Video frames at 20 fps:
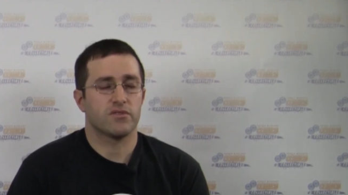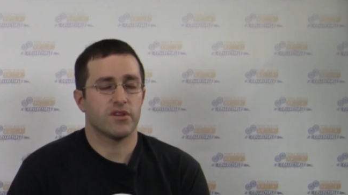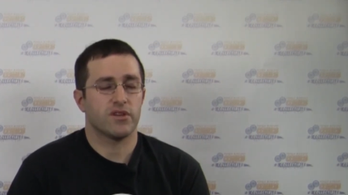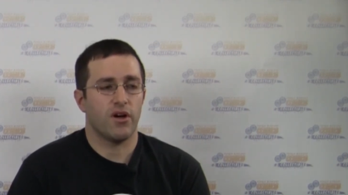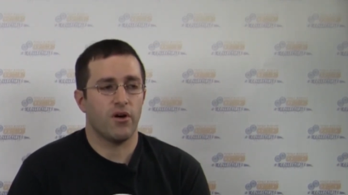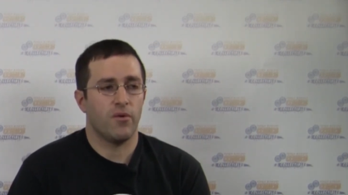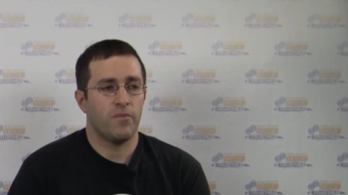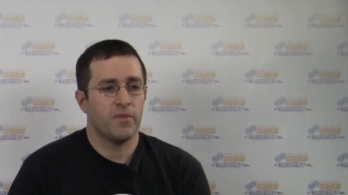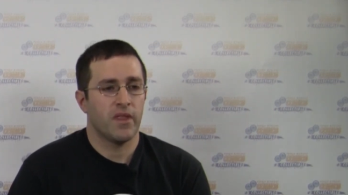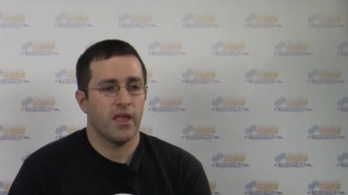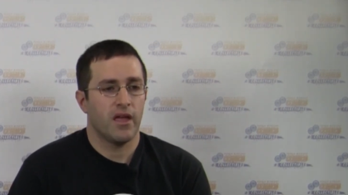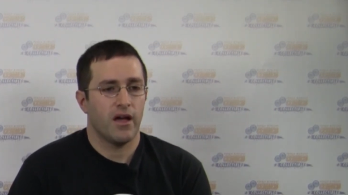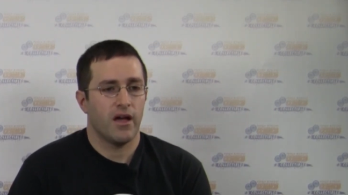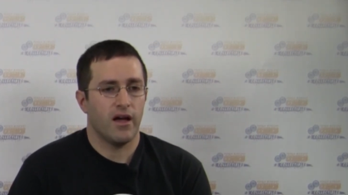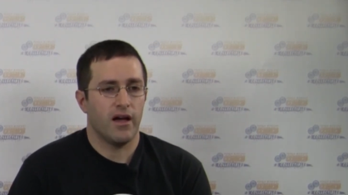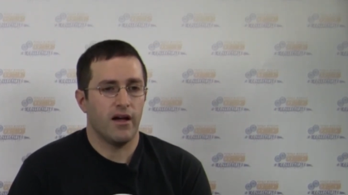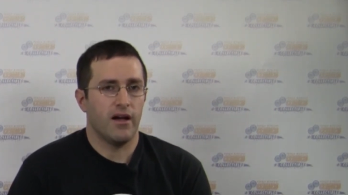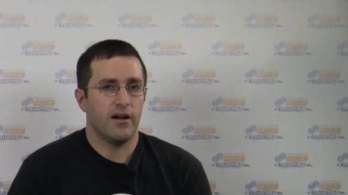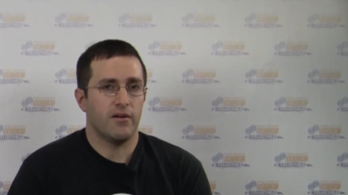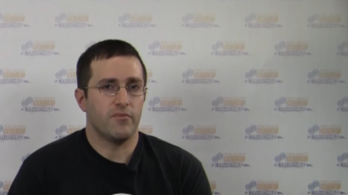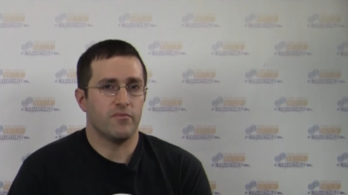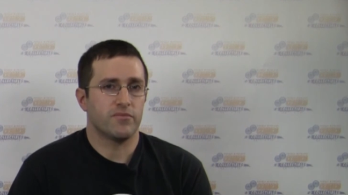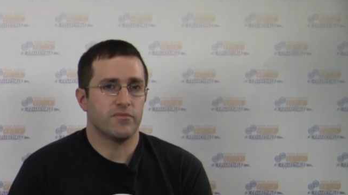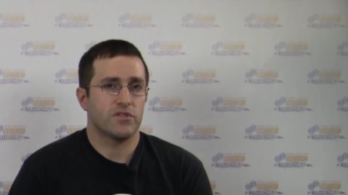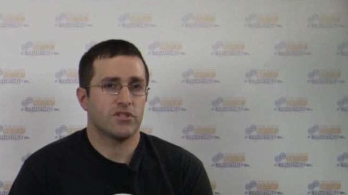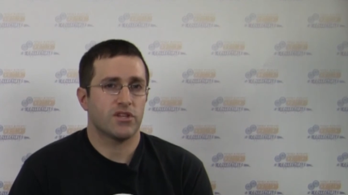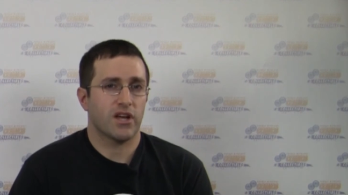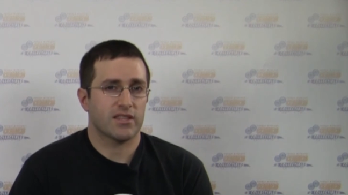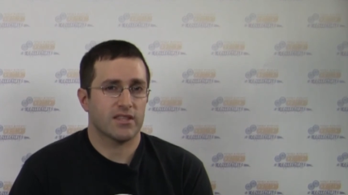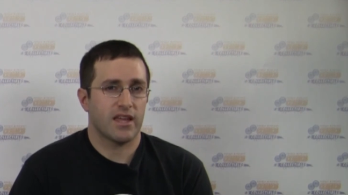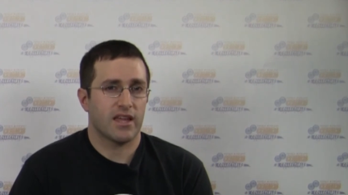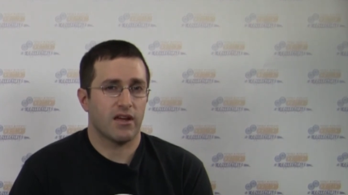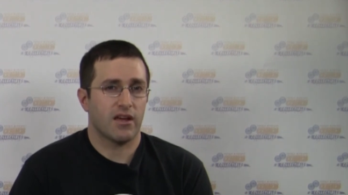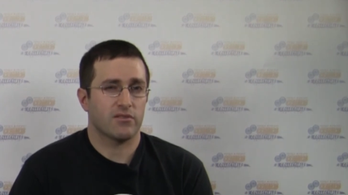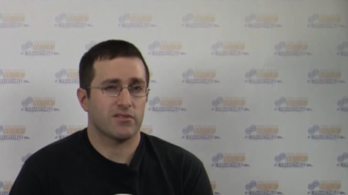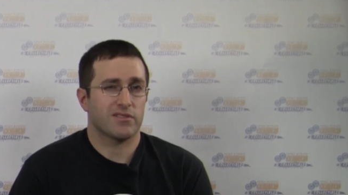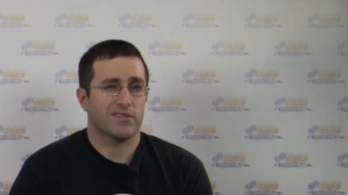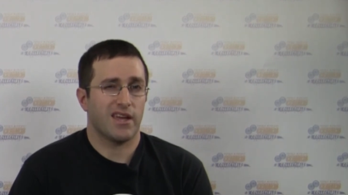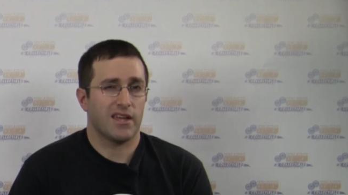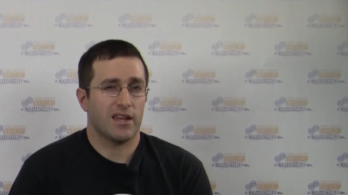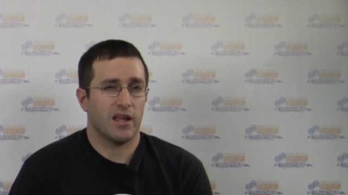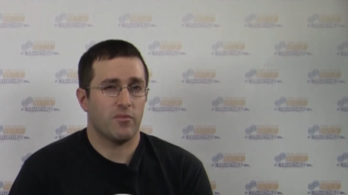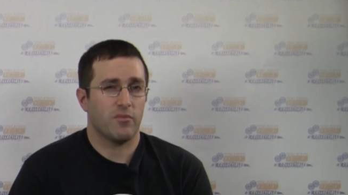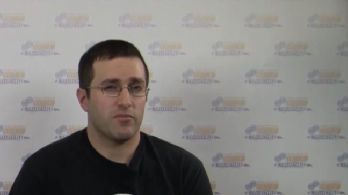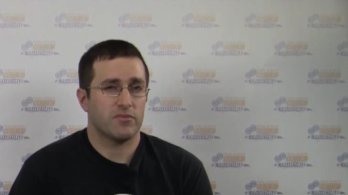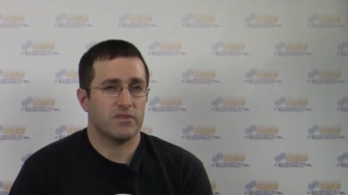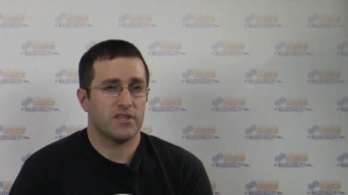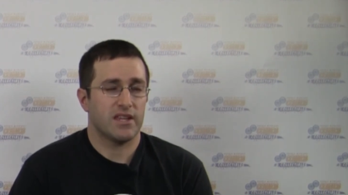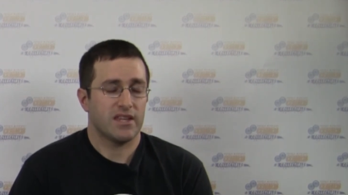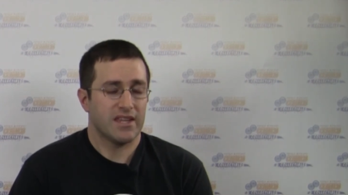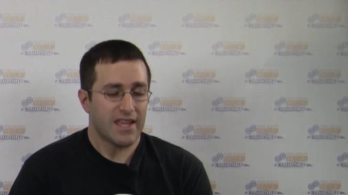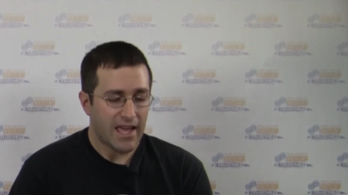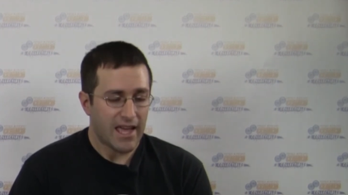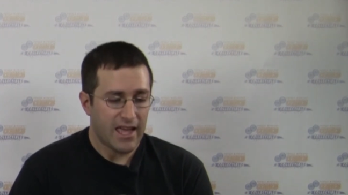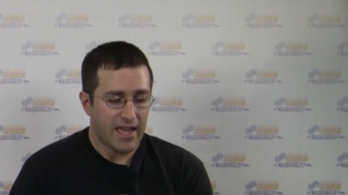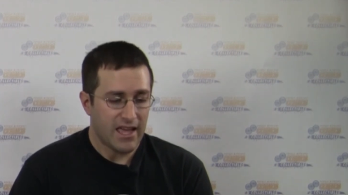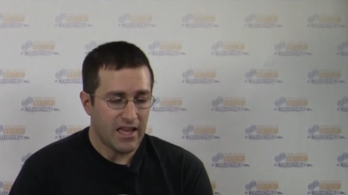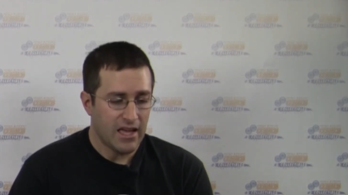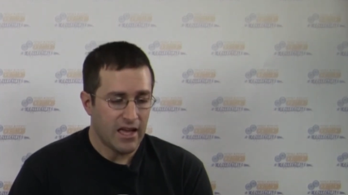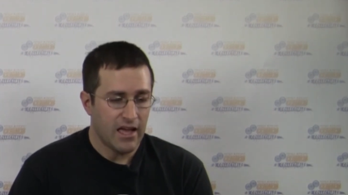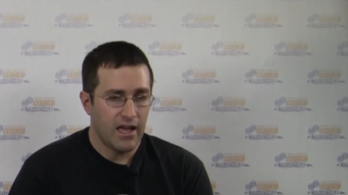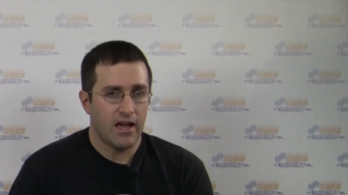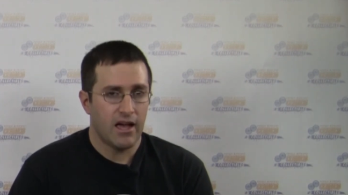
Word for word: So um, check that out. Sign up today.